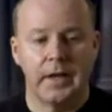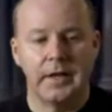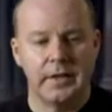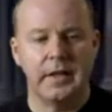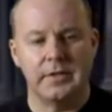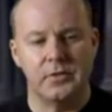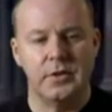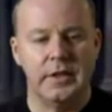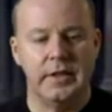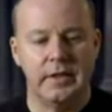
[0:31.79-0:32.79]
And I think that's
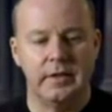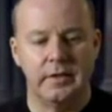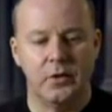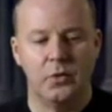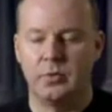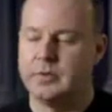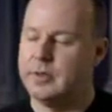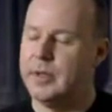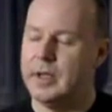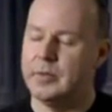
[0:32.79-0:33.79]
really cool
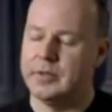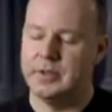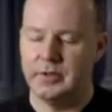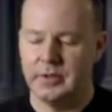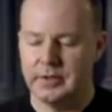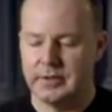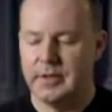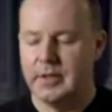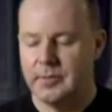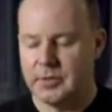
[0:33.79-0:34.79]
to be able to do this
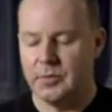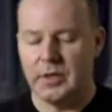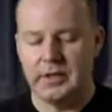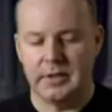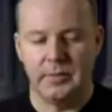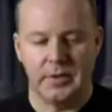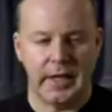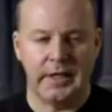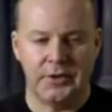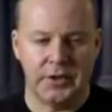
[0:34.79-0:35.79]
much more intimate,
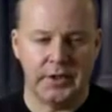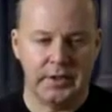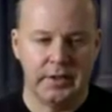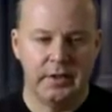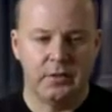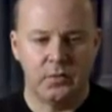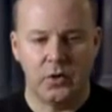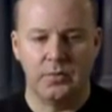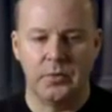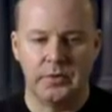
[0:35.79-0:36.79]
edgy
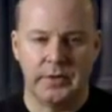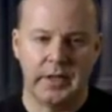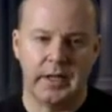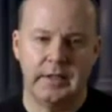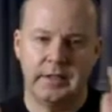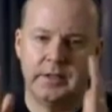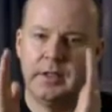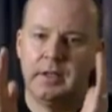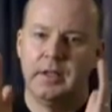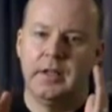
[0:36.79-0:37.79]
road movie, and then
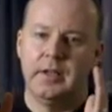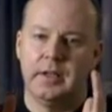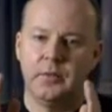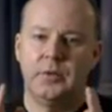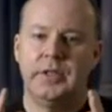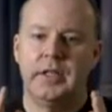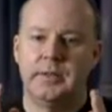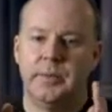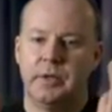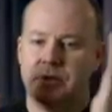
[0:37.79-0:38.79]
when you get
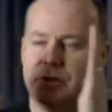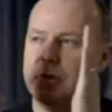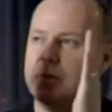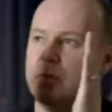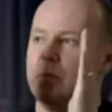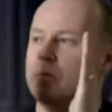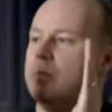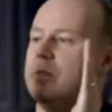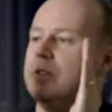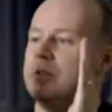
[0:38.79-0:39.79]
to part two, the
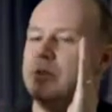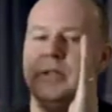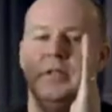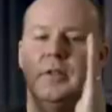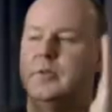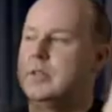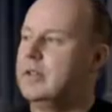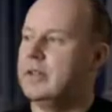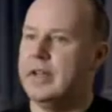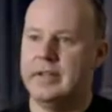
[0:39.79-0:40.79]
screen goes
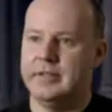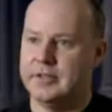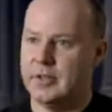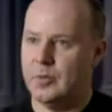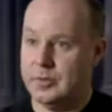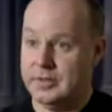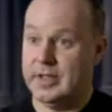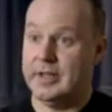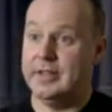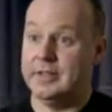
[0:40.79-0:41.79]
like that and just
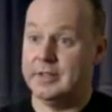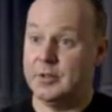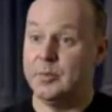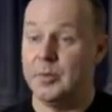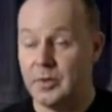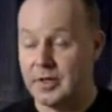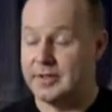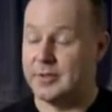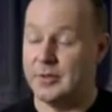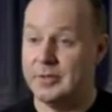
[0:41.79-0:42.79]
opens out into super
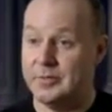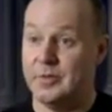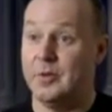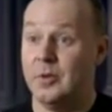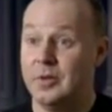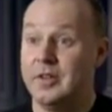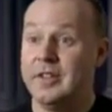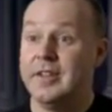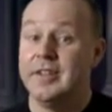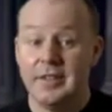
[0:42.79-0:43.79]
widescreen for,
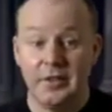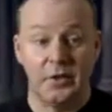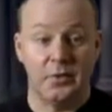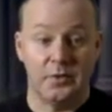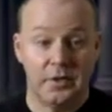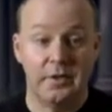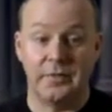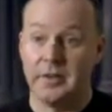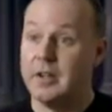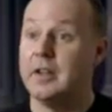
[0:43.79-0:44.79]
you know, the
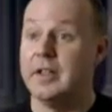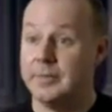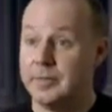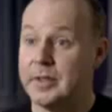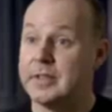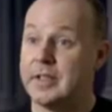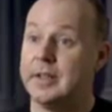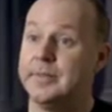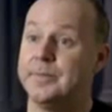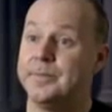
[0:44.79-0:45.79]
finale, basically.